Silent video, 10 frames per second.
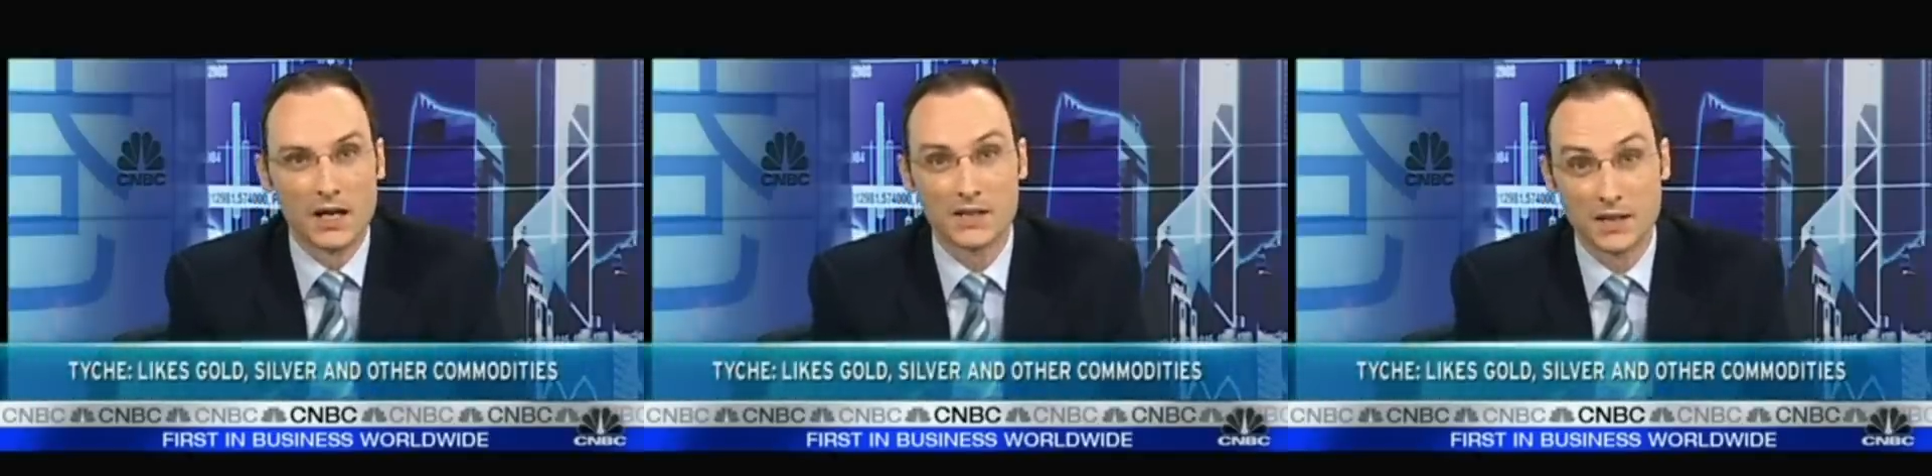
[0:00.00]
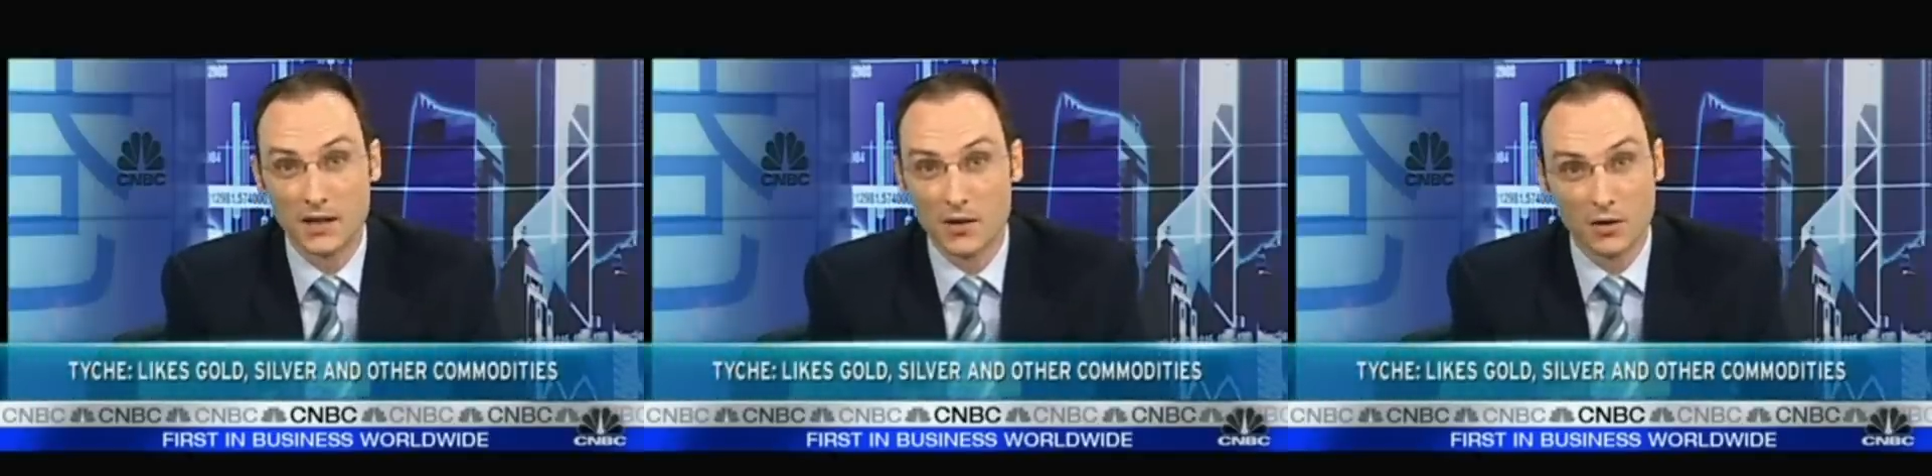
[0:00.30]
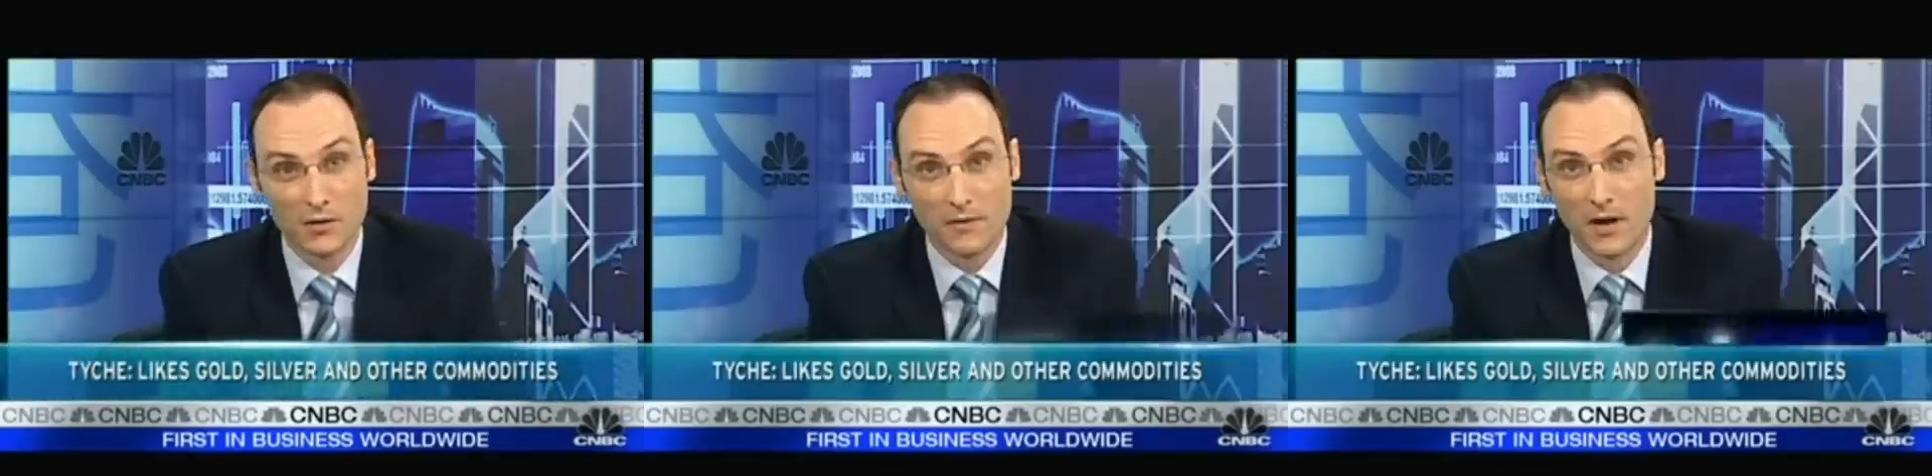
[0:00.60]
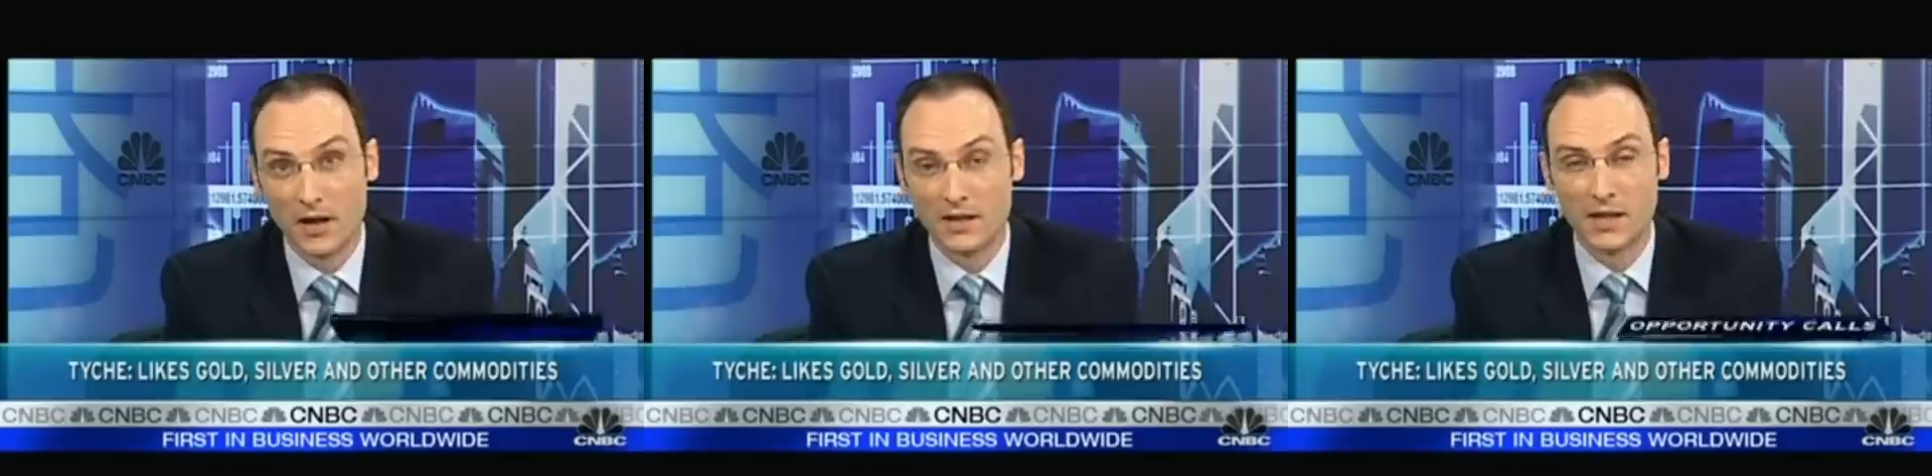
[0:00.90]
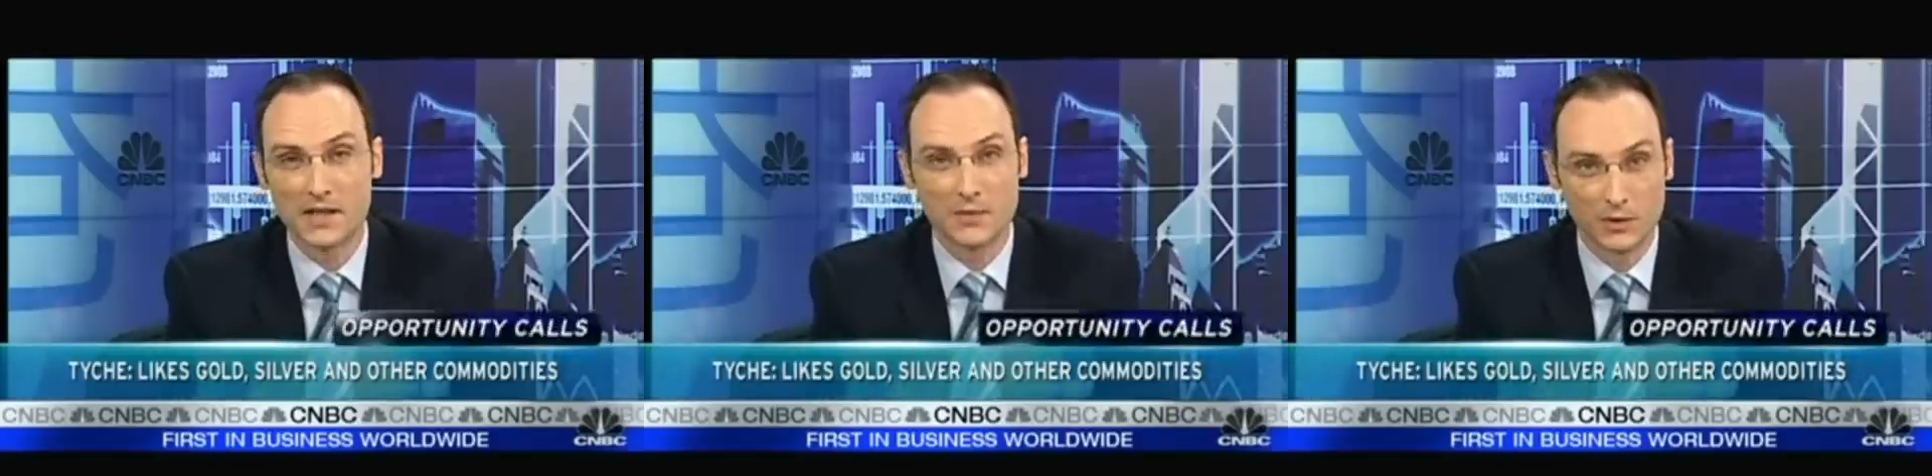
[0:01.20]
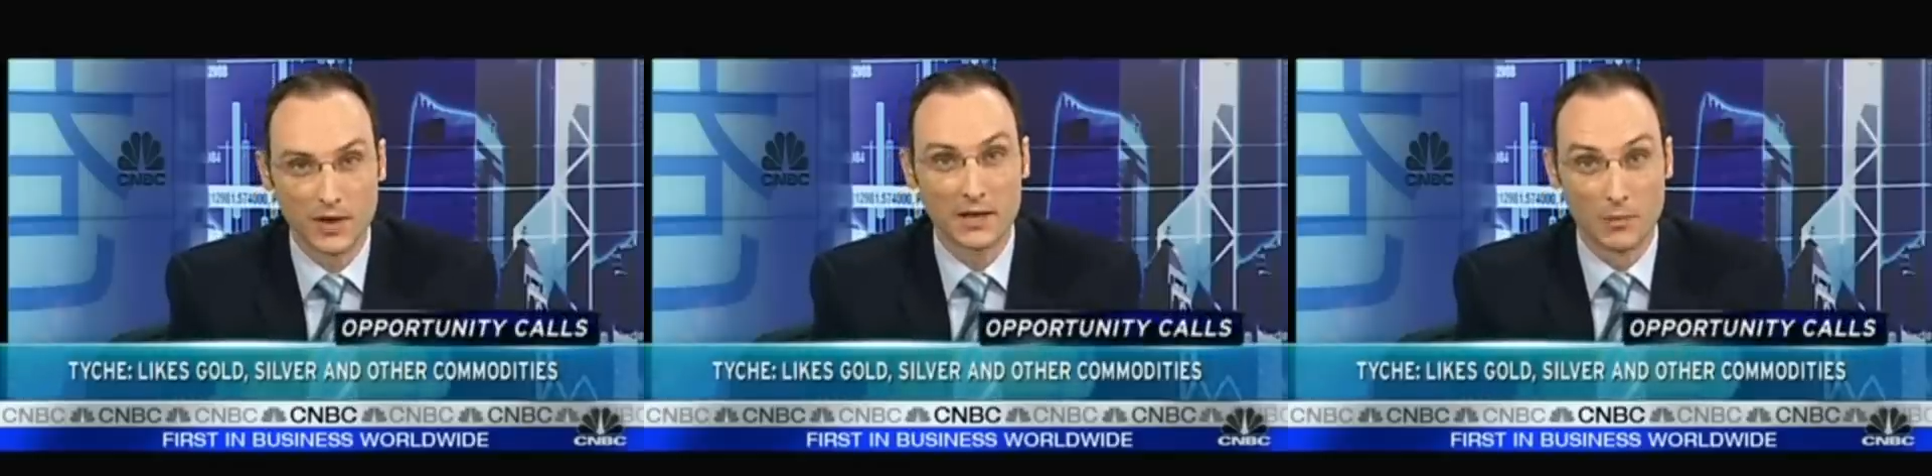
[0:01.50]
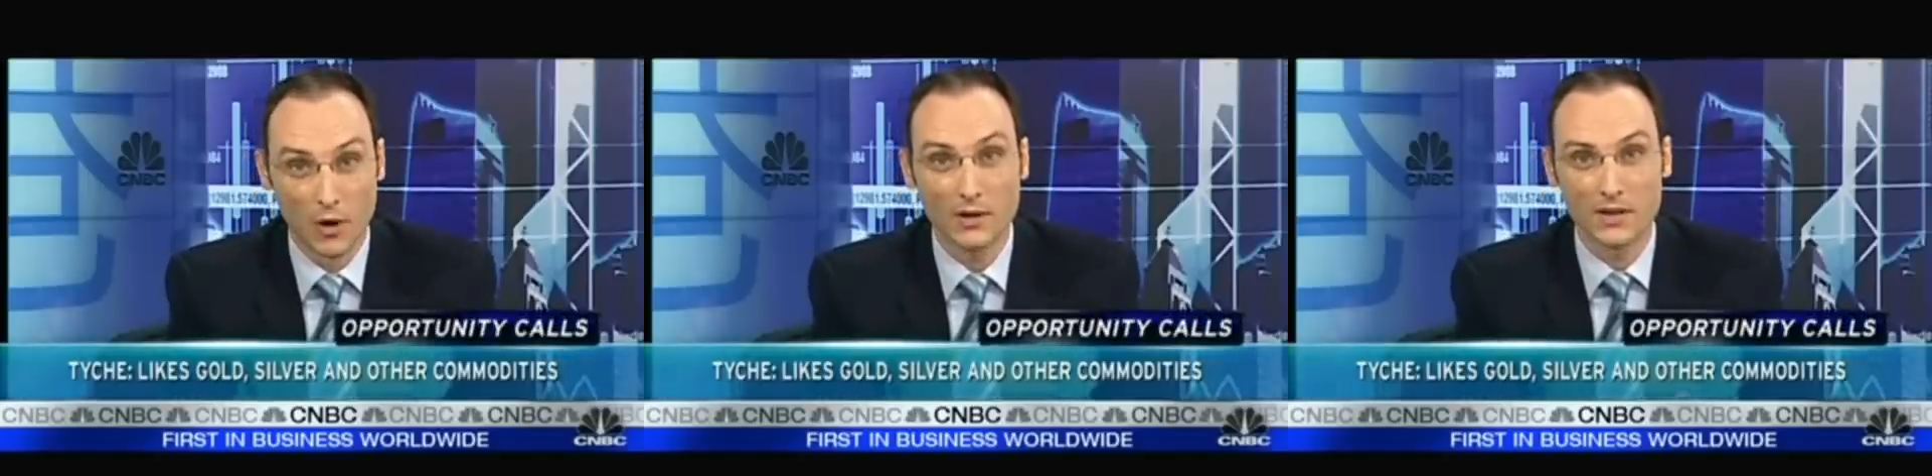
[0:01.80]
still a lot of adjustable rate
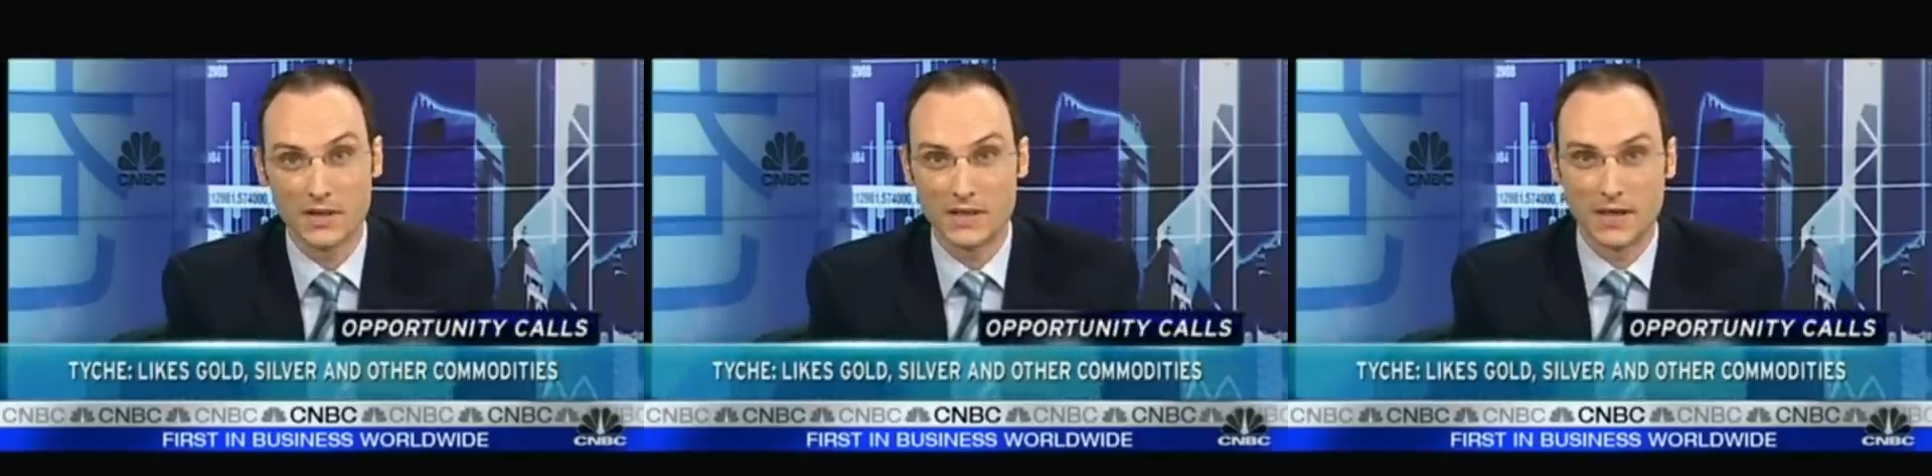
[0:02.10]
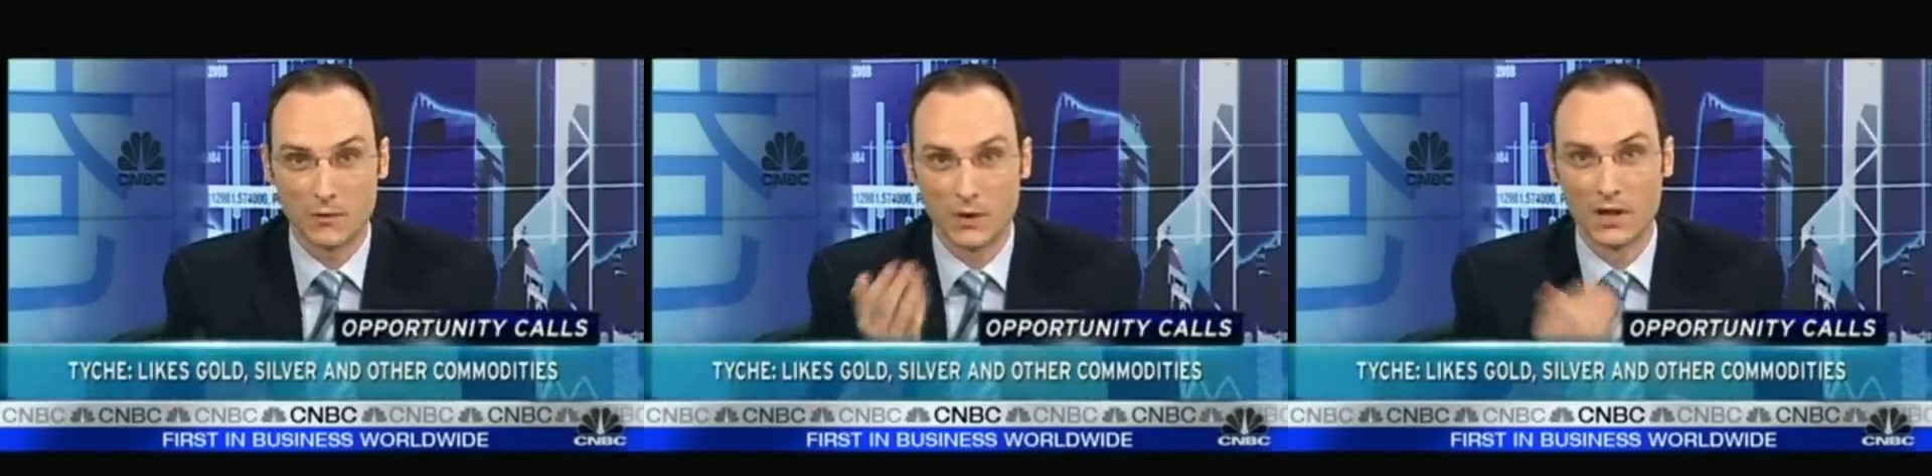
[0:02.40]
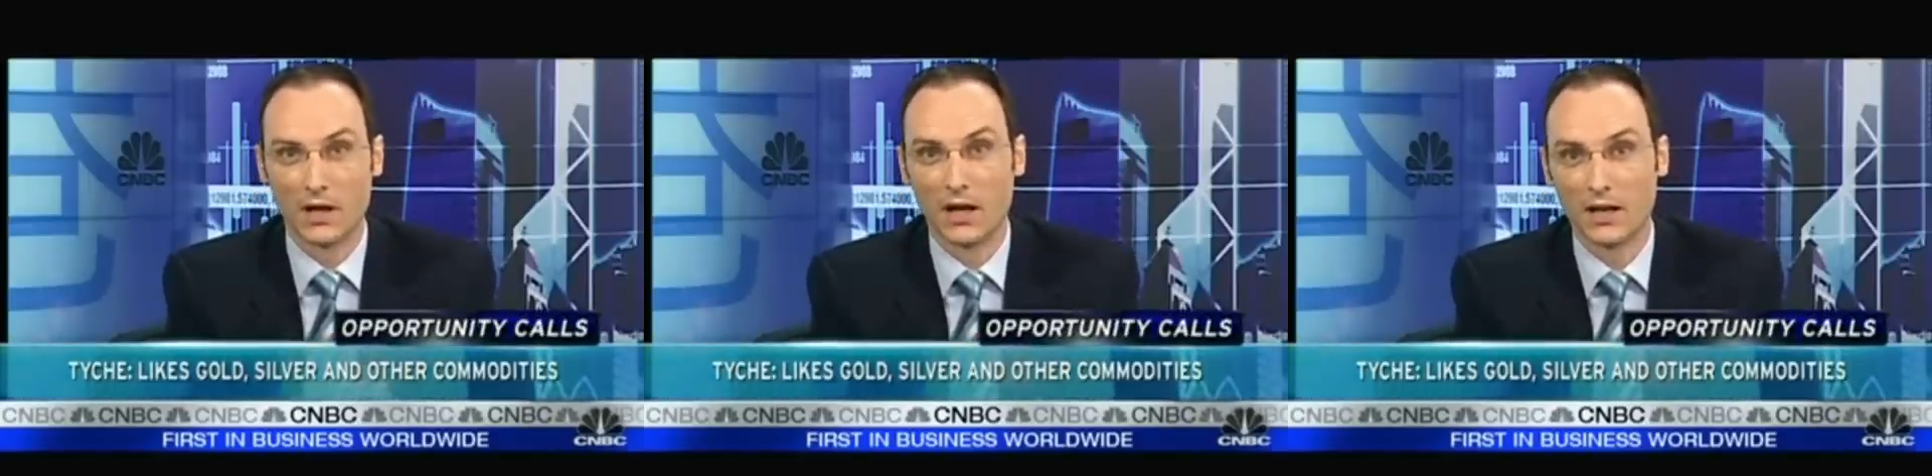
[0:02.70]
mortgages that will